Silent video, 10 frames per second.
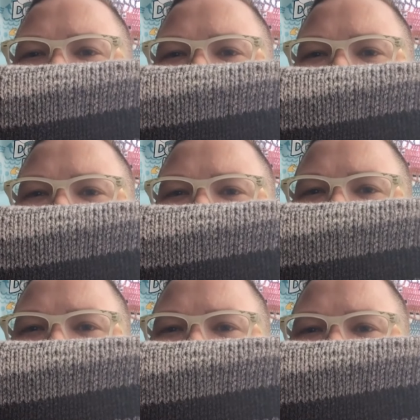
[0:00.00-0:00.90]
sure if I
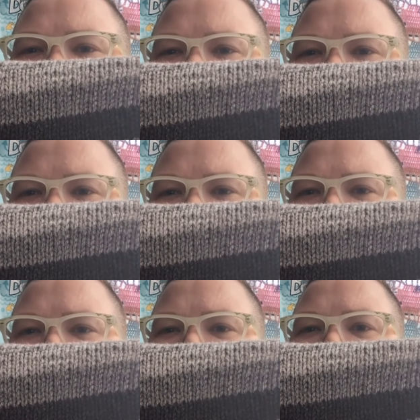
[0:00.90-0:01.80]
wanted
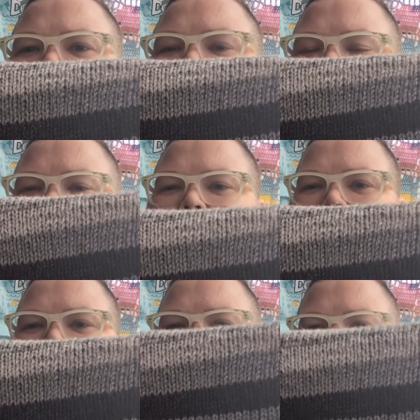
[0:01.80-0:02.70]
to leave it
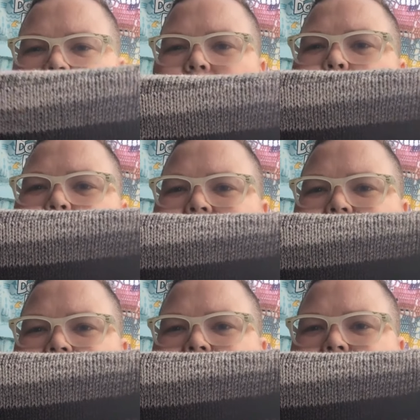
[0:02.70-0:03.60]
as the same
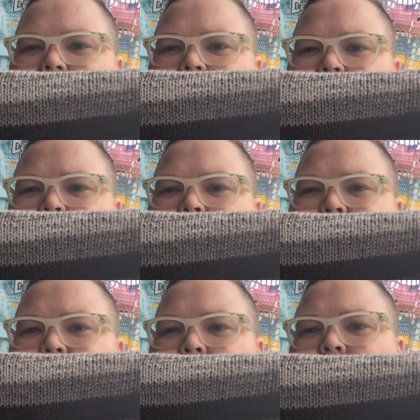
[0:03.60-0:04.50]
width as the
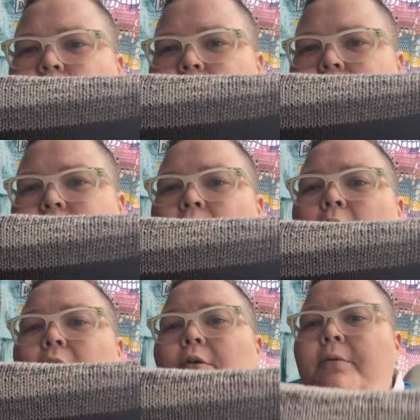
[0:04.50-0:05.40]
stripes before it,
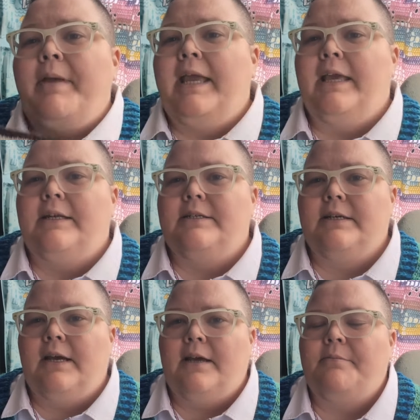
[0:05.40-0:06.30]
or make it
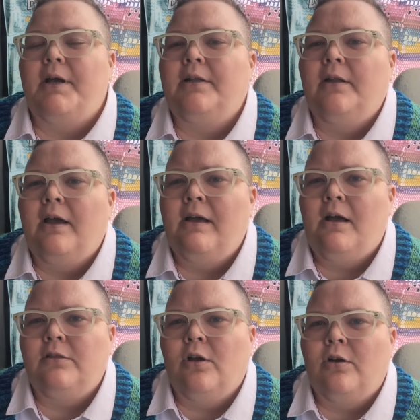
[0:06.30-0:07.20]
a
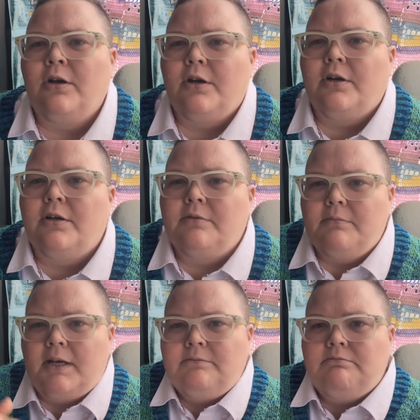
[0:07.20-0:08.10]
longer,
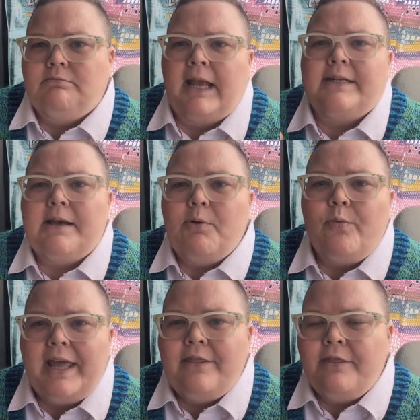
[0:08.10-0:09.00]
like a double
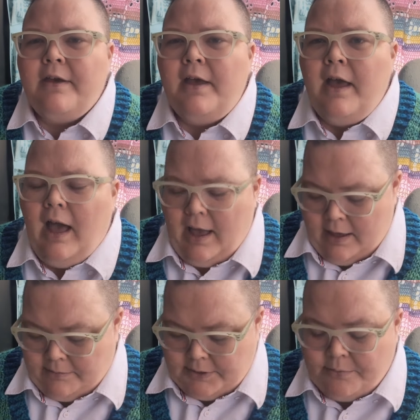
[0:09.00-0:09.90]
width,
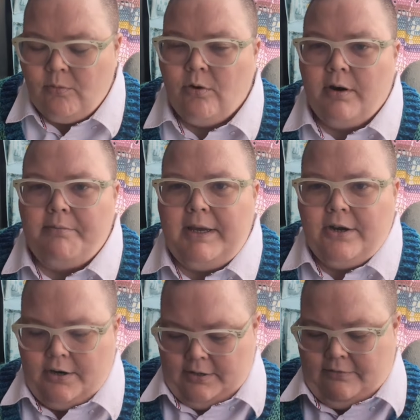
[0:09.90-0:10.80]
to more
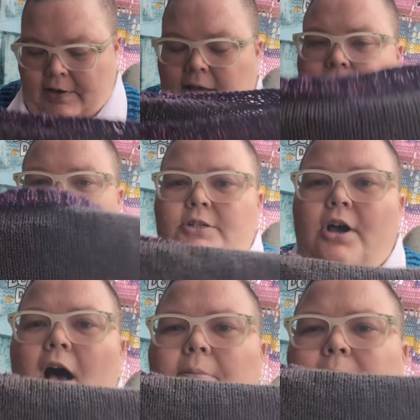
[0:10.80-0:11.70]
mirror the fact that the
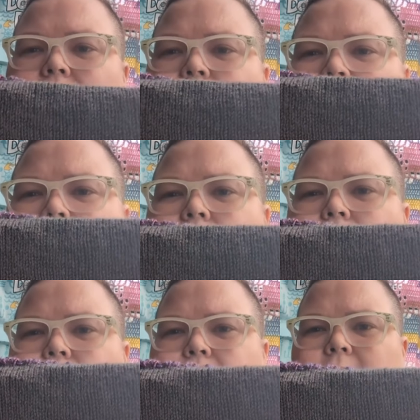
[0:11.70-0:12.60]
top of the
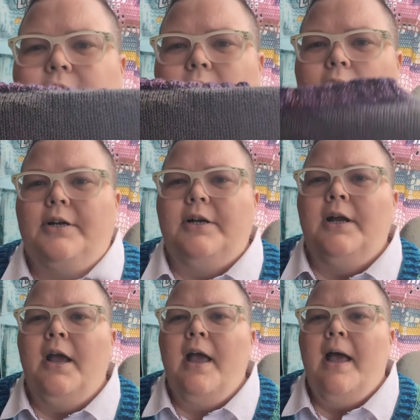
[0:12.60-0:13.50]
sweater is longer.